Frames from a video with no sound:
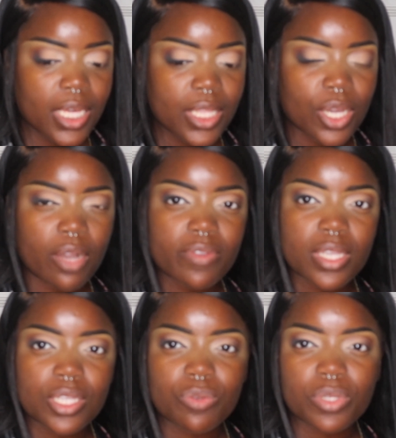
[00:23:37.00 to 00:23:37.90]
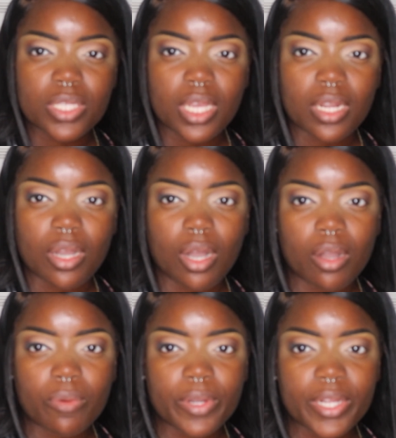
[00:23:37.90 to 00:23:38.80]
the conversation was just kind of
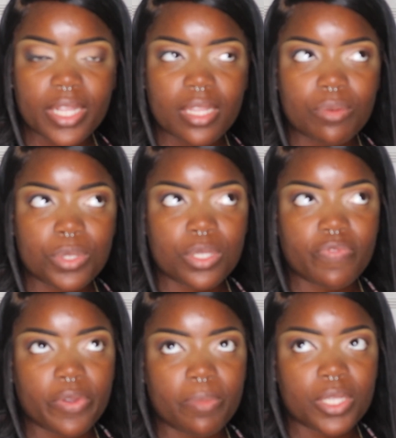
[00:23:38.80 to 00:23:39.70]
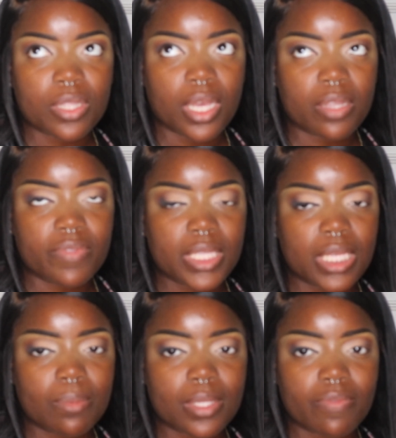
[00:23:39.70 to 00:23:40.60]
awkward, and it was just very much a lot of the
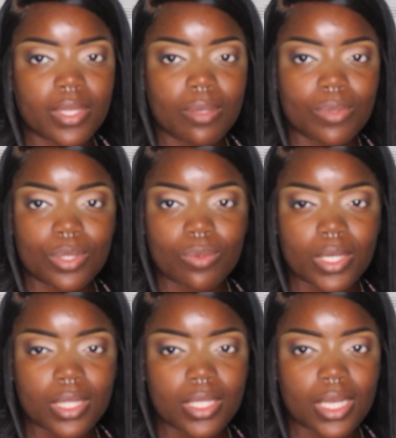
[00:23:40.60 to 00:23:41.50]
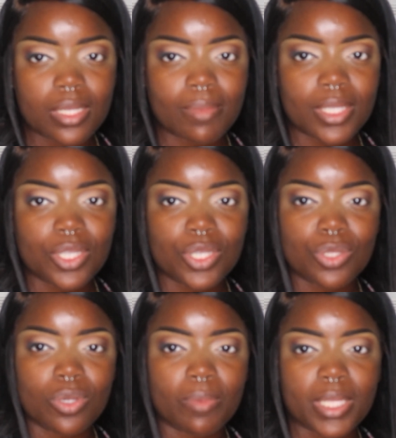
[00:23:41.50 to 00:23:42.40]
same stuff that he was doing in the text messages,
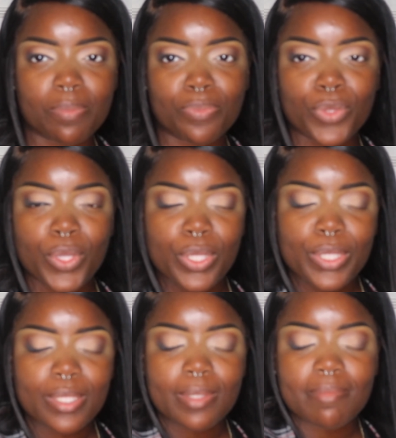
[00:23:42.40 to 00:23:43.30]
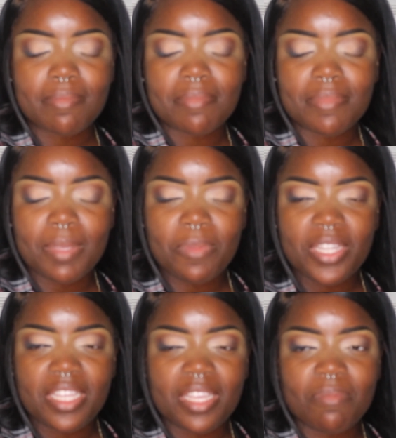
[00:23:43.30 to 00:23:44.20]
talking to him. I'm
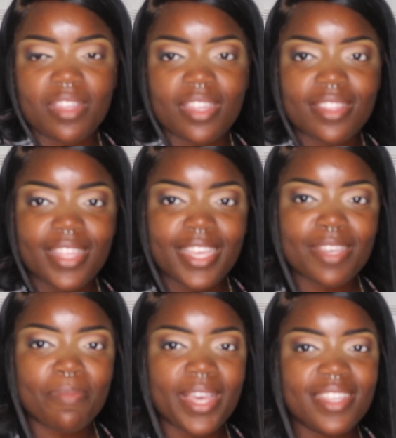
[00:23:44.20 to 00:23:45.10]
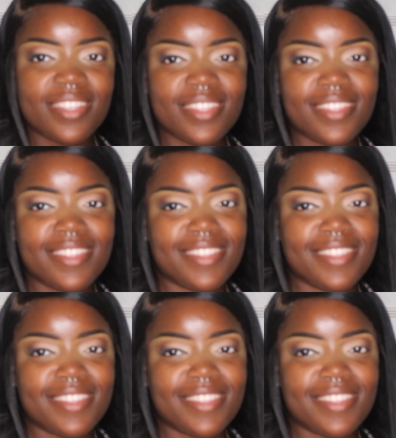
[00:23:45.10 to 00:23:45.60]
gonna like imagine,